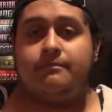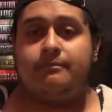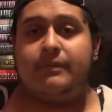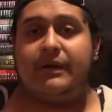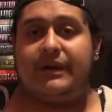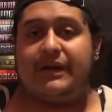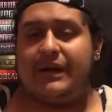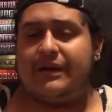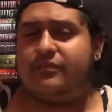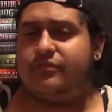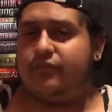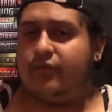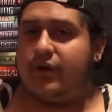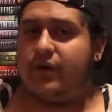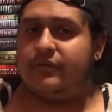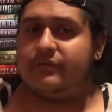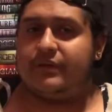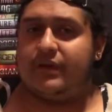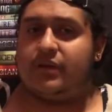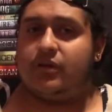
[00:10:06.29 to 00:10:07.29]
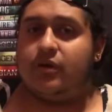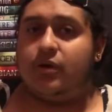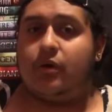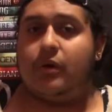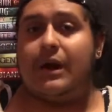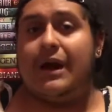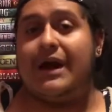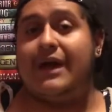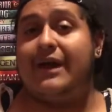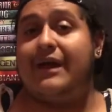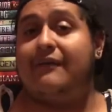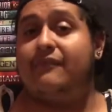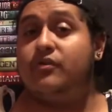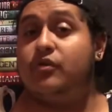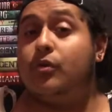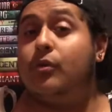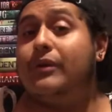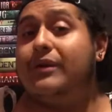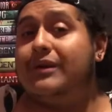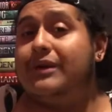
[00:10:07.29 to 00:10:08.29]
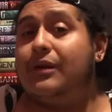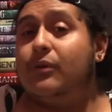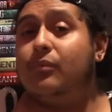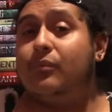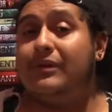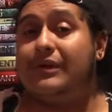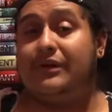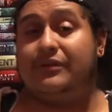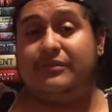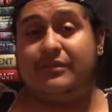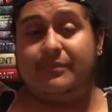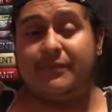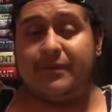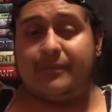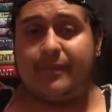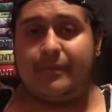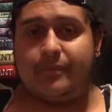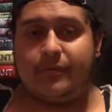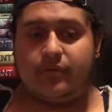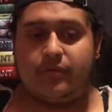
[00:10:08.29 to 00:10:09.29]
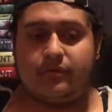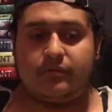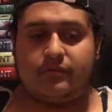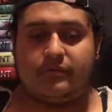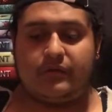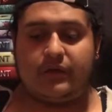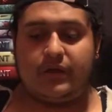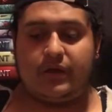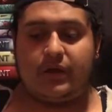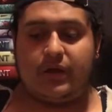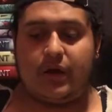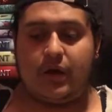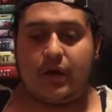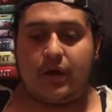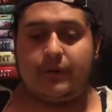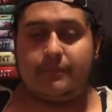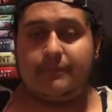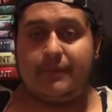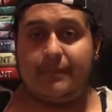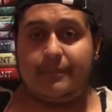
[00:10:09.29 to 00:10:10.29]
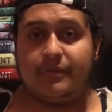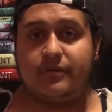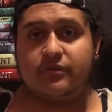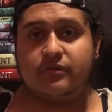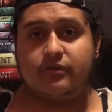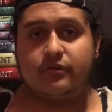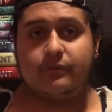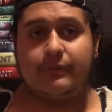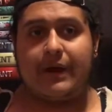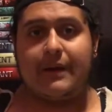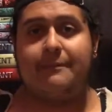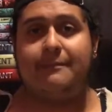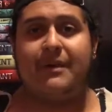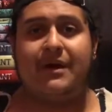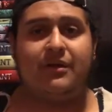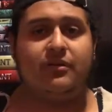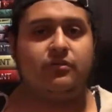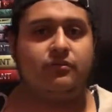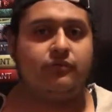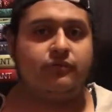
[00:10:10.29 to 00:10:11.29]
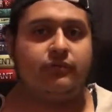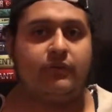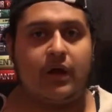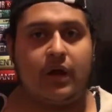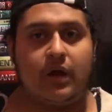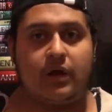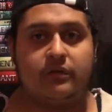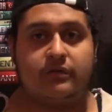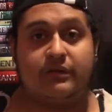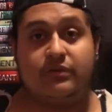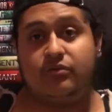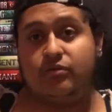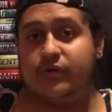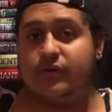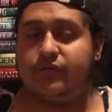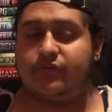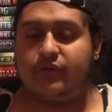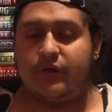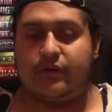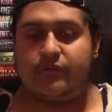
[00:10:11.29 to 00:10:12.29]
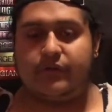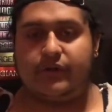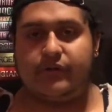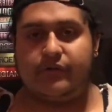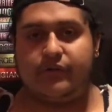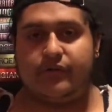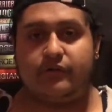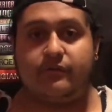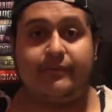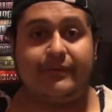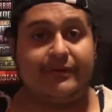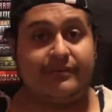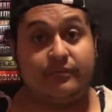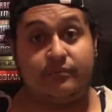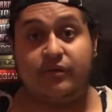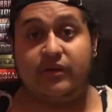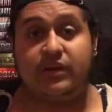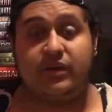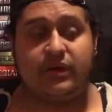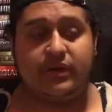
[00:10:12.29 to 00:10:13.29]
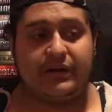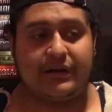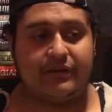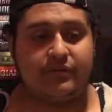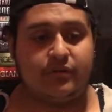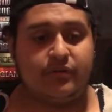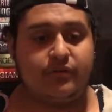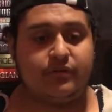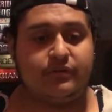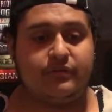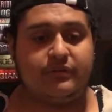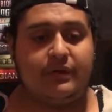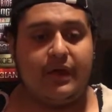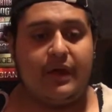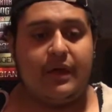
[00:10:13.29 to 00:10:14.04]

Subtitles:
But as far as I know, I have no idea what else I'm going to be posting on my BookTube. I might do vlogs and 24-hour readathons because I'm really good at those.